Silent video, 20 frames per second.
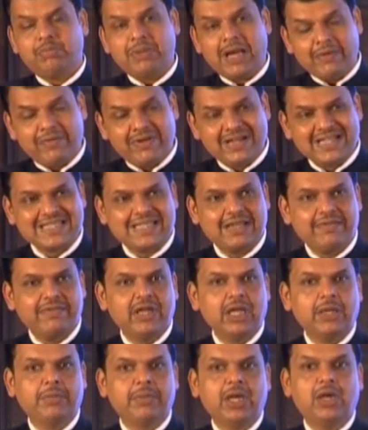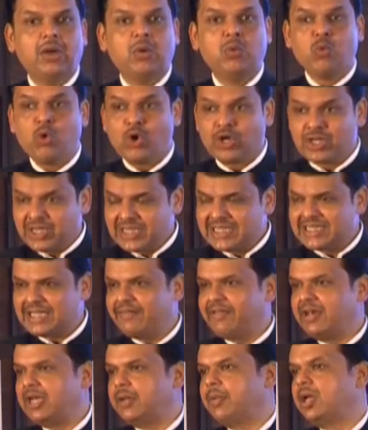power is available, water is
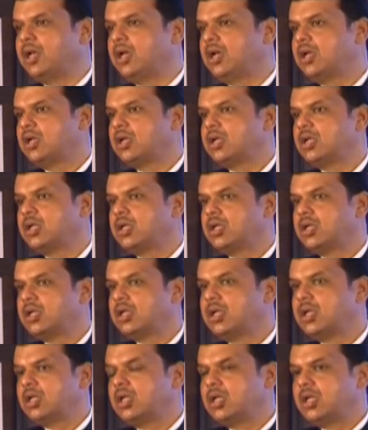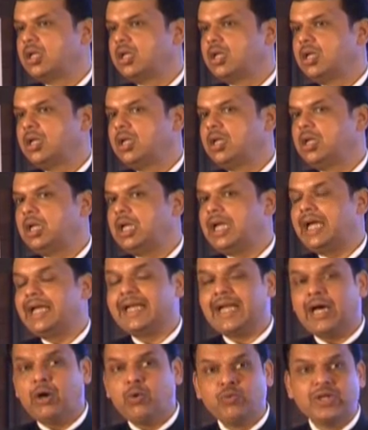available, and
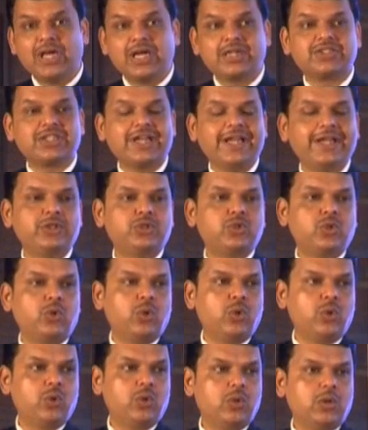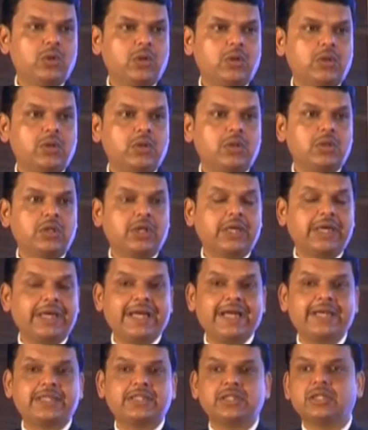now we are trying to
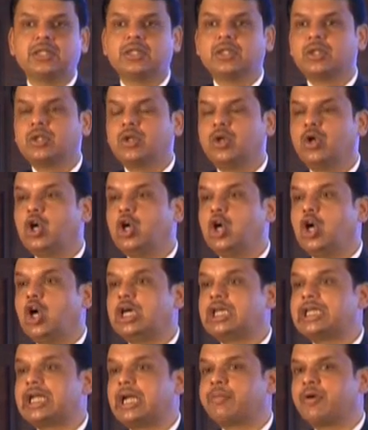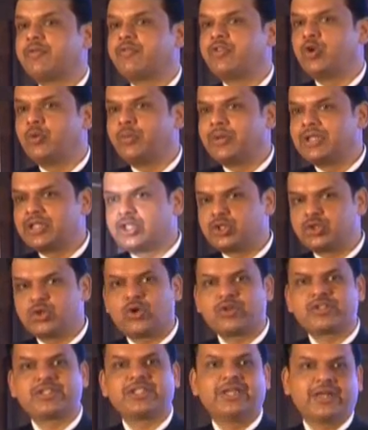create all type of human
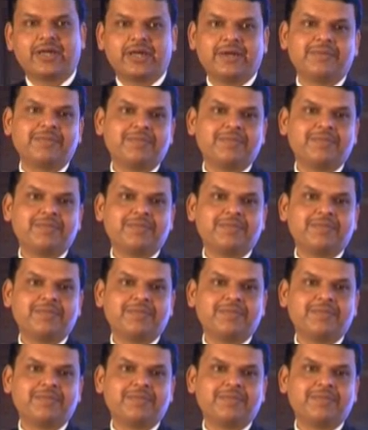resource here.